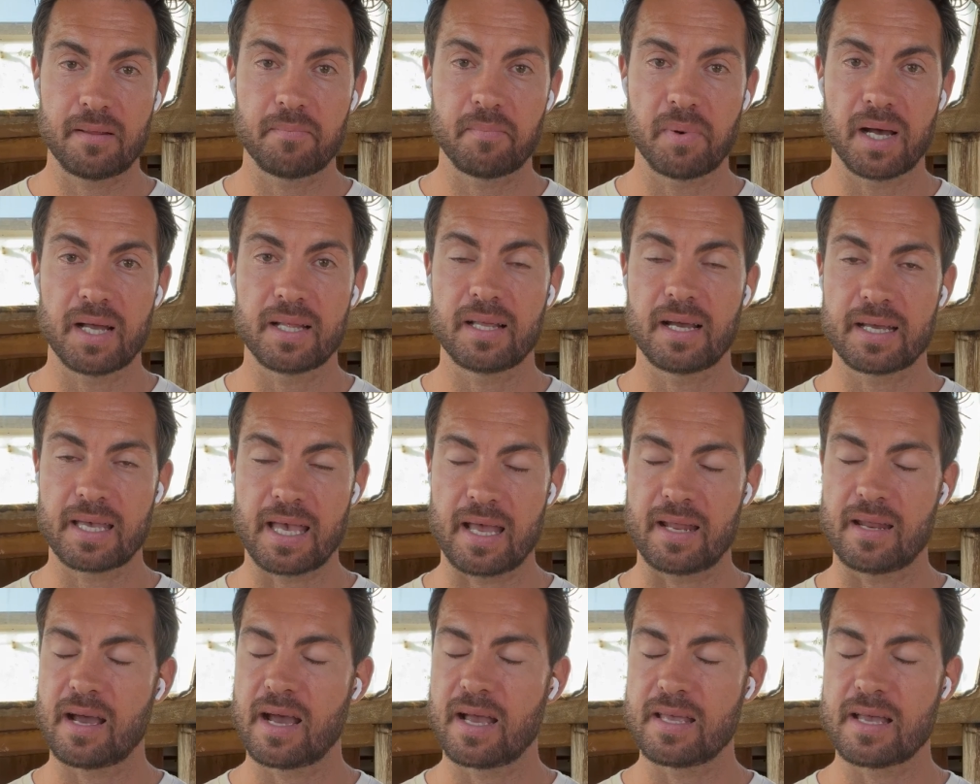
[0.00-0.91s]
but
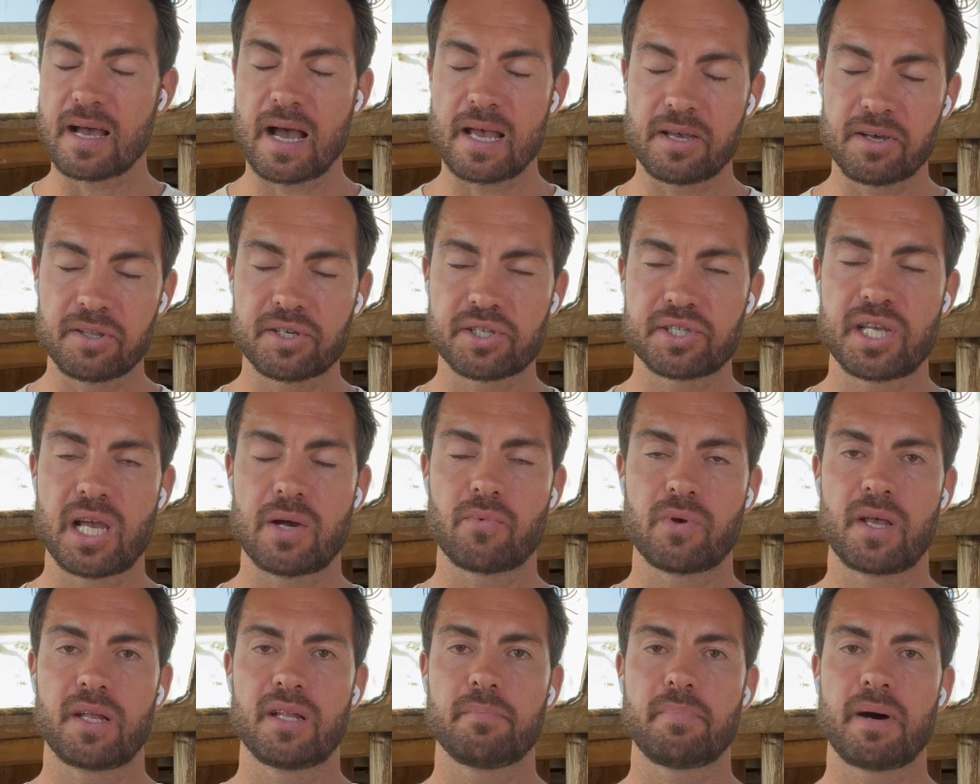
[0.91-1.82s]
again, I understand
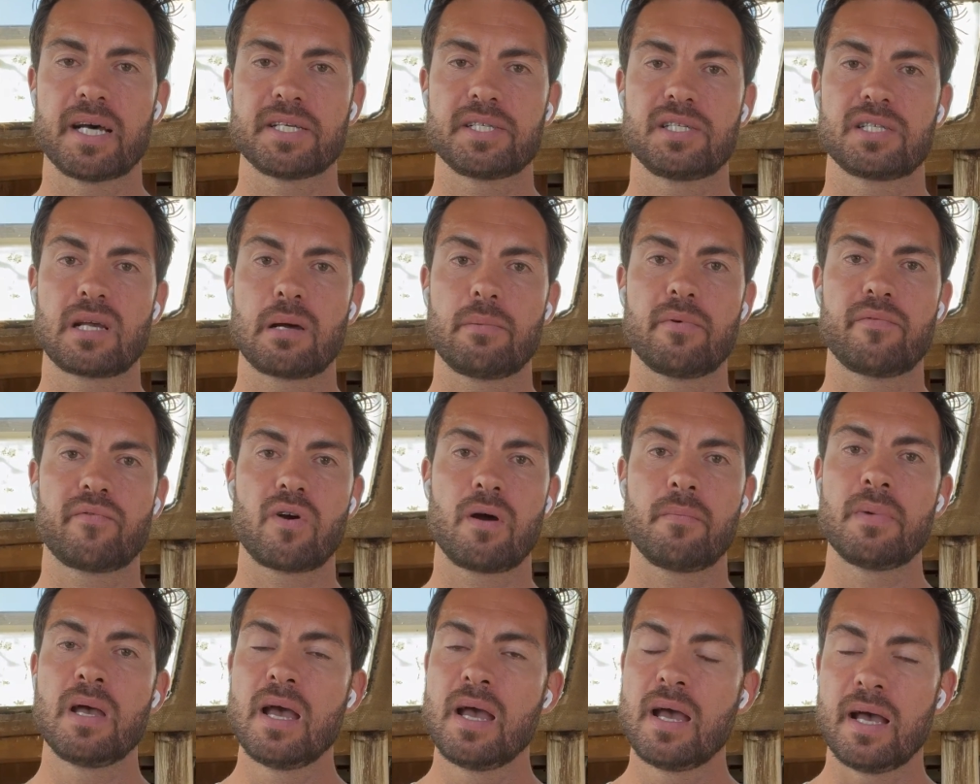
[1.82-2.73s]
where that deposit is coming
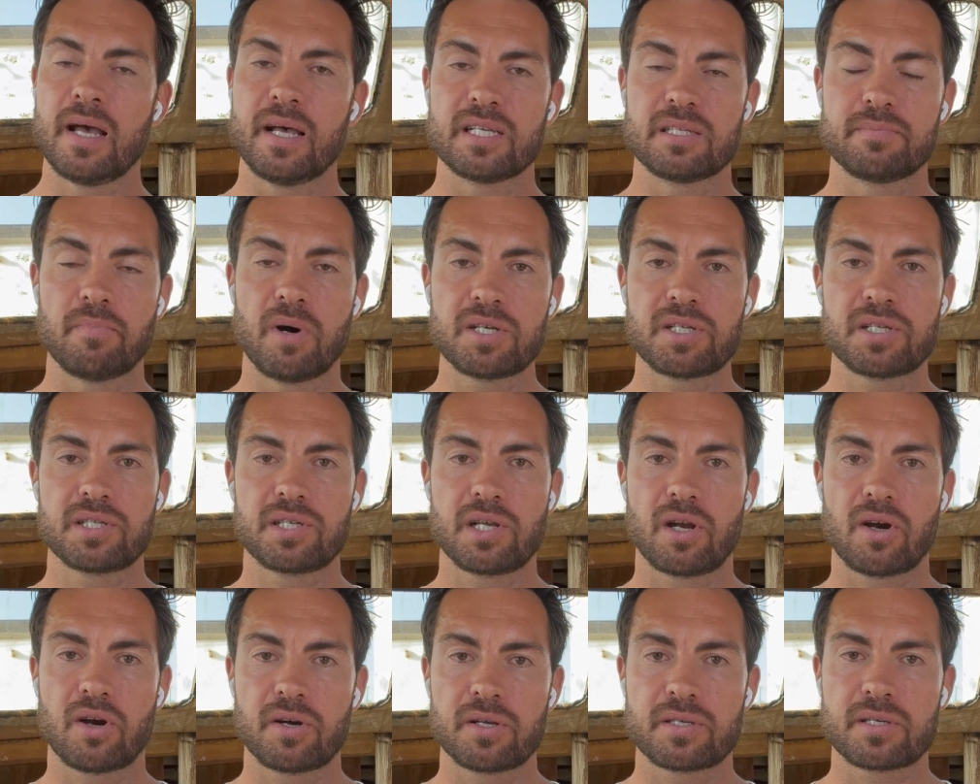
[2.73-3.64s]
from. As much as it
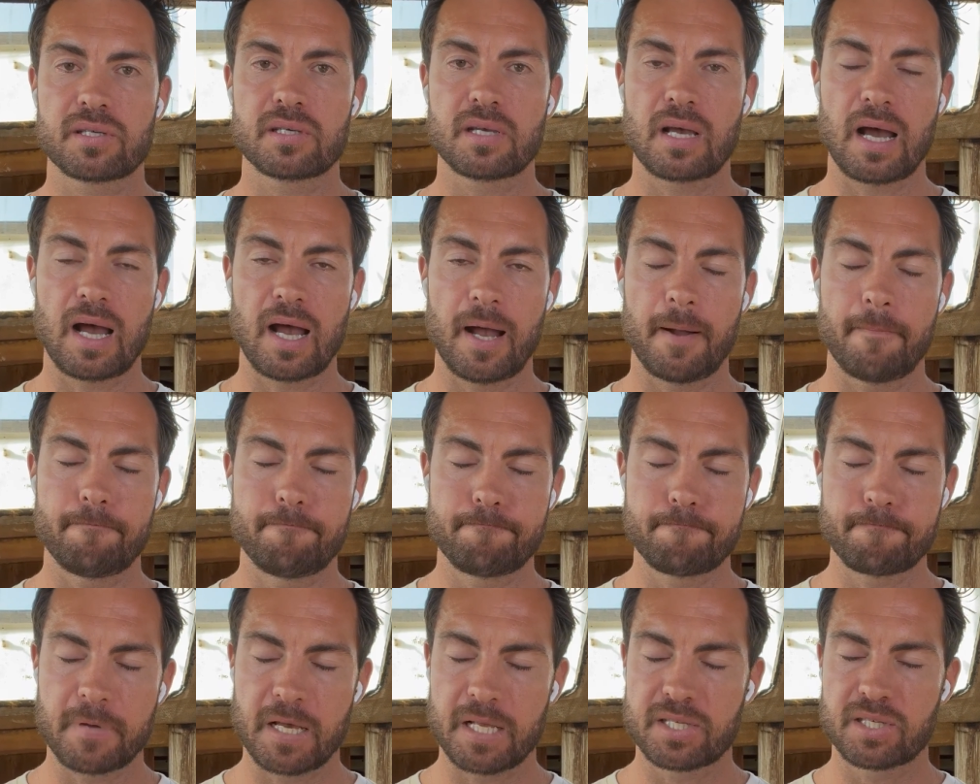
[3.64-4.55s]
hurts,
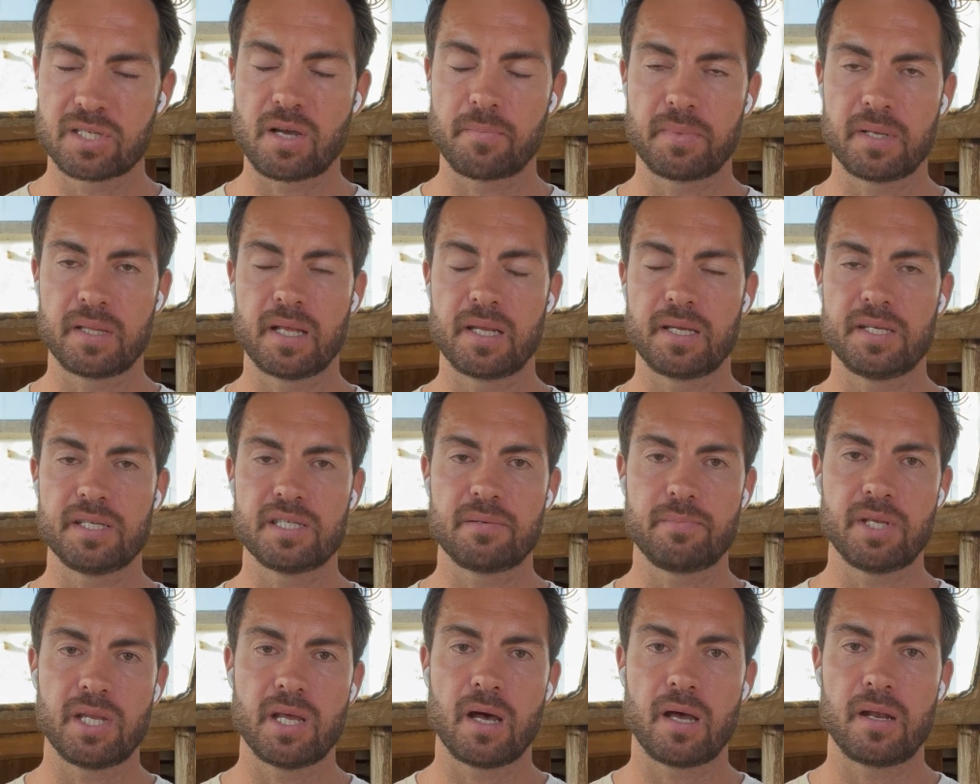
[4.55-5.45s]
it's something that needs to
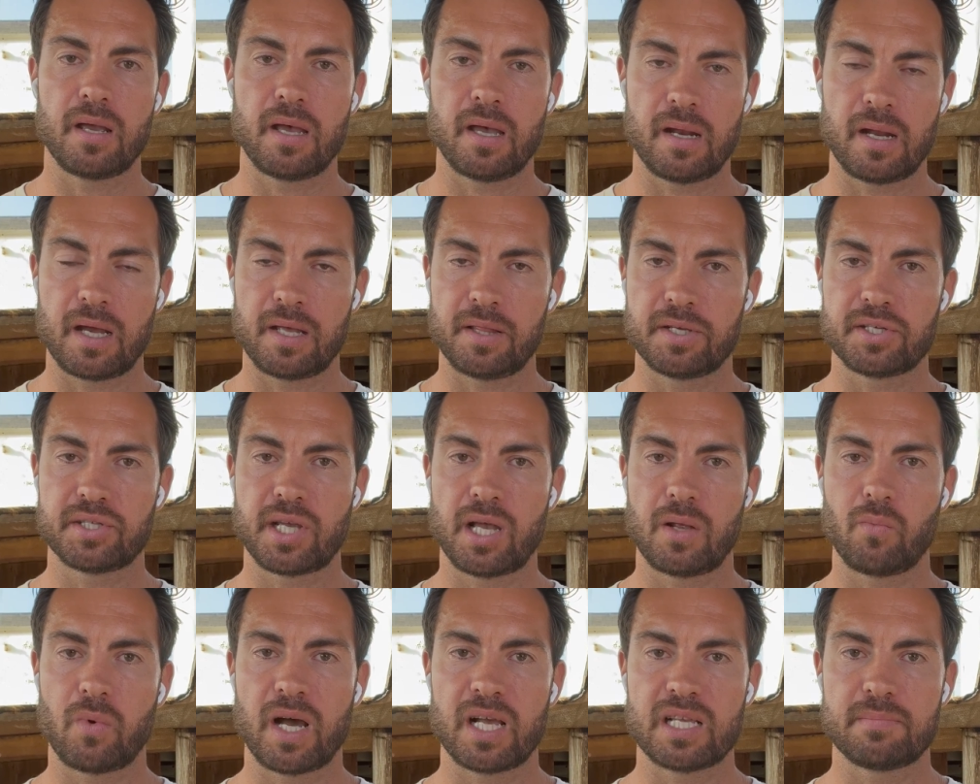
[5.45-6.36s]
be done, and I
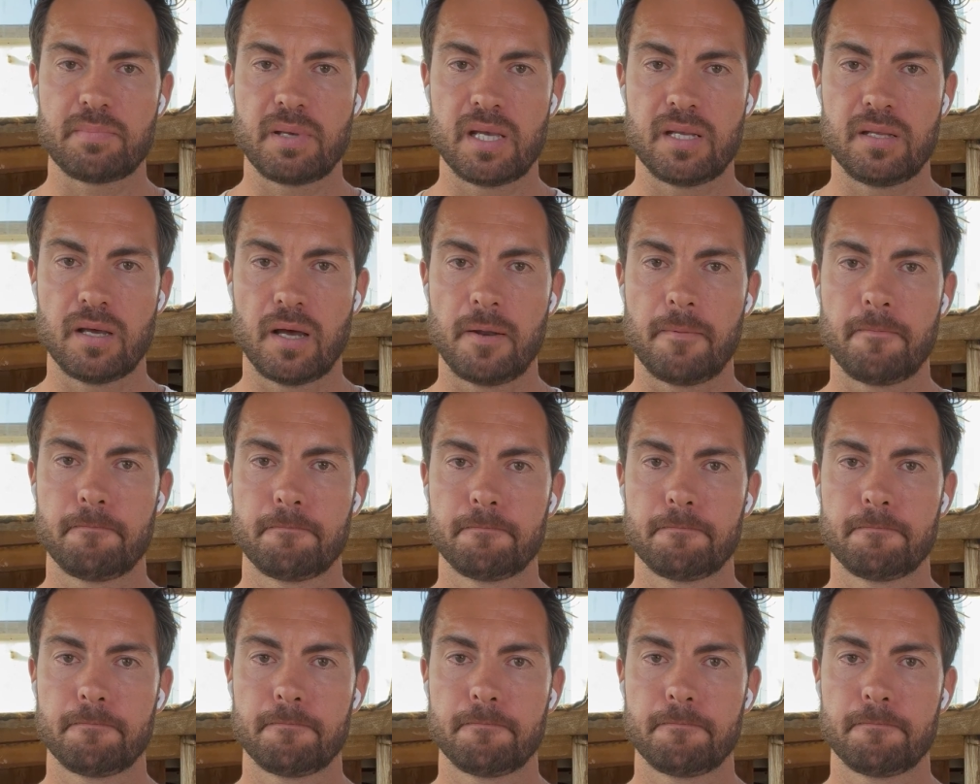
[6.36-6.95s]
understand why it's being done.